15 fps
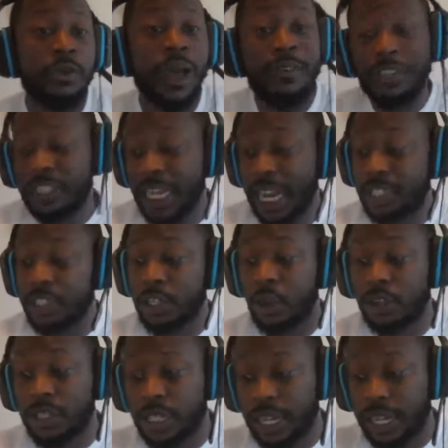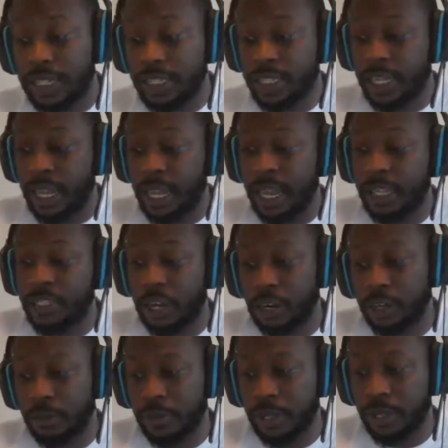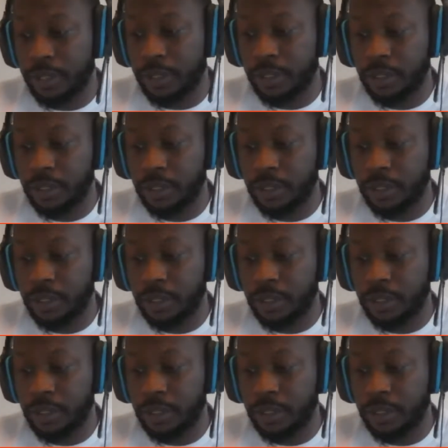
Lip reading: You have a chance to go to the NCAA tournament.